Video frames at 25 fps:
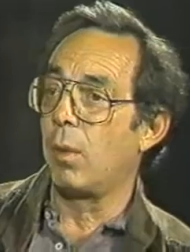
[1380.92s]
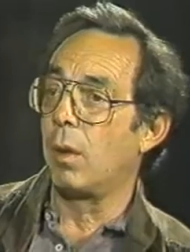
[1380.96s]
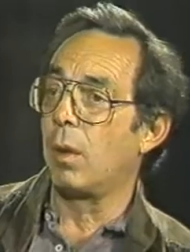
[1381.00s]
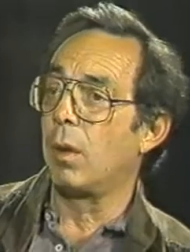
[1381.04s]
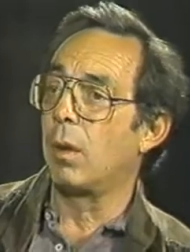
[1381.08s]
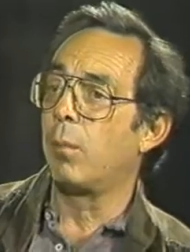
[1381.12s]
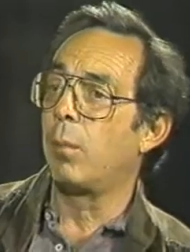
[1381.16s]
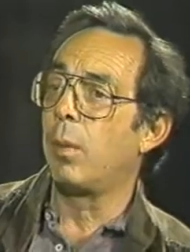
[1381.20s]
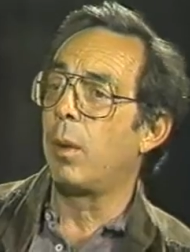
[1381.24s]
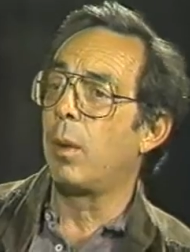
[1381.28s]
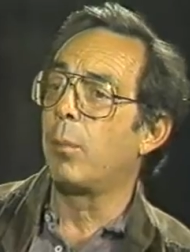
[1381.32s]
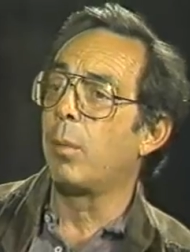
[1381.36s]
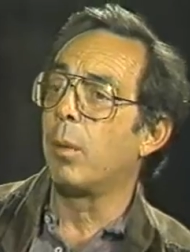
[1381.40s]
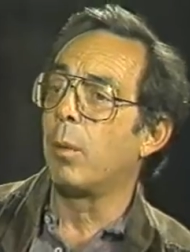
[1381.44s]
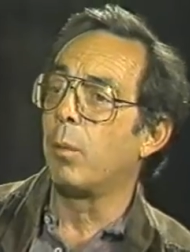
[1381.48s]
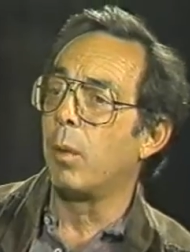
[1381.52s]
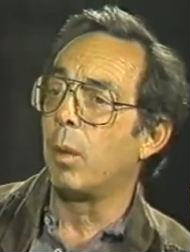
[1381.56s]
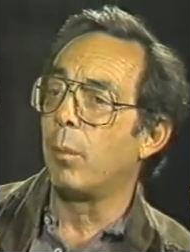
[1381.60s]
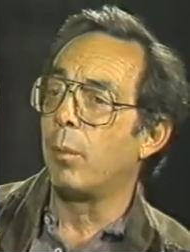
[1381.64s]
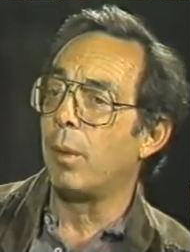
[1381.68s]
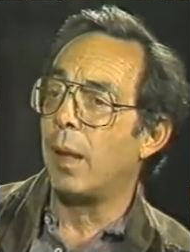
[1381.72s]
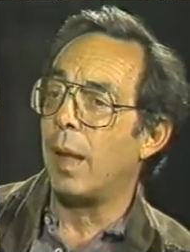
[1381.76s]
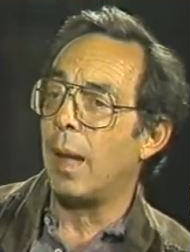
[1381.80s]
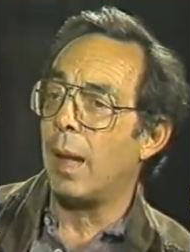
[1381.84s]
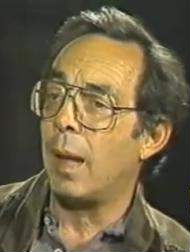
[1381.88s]
million people
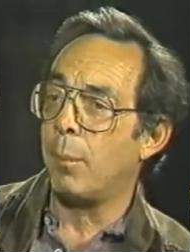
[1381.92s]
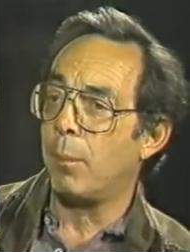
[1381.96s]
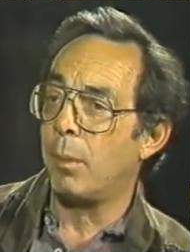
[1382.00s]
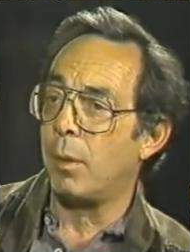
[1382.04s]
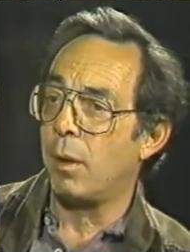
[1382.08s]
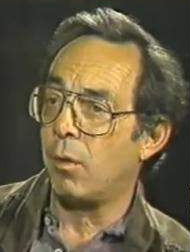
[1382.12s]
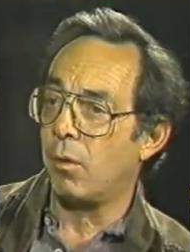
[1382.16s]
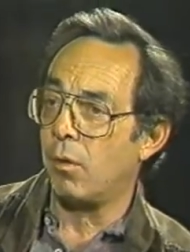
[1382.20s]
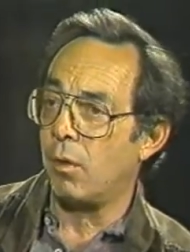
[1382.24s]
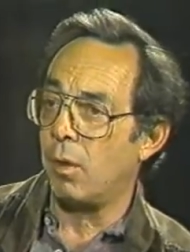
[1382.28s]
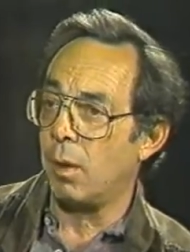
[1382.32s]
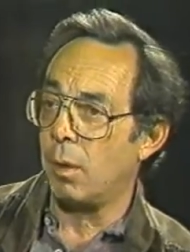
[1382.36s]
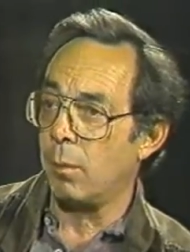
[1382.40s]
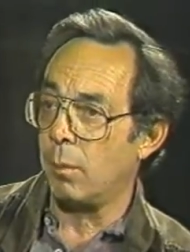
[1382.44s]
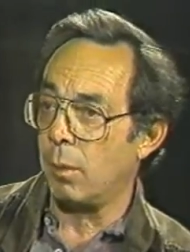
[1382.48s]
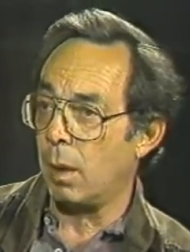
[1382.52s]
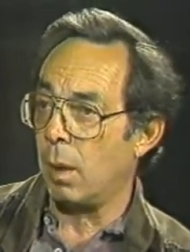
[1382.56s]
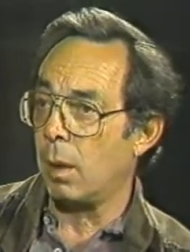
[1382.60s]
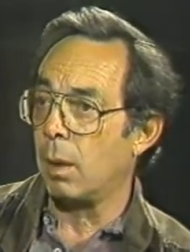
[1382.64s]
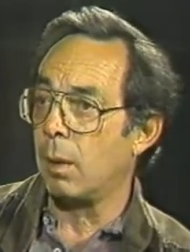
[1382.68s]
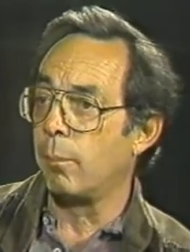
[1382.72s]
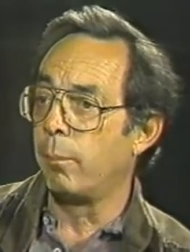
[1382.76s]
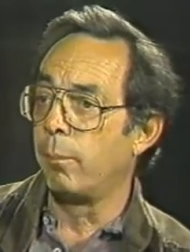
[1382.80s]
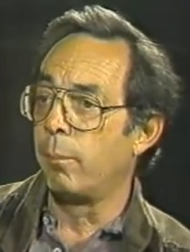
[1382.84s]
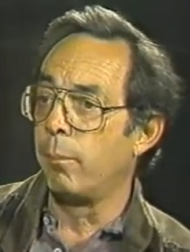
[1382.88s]
will be happy to see them
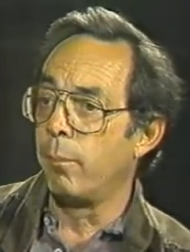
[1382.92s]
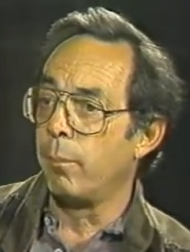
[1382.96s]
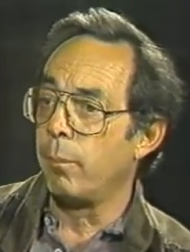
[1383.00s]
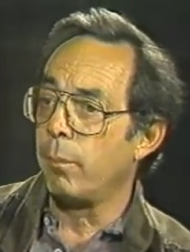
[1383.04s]
come.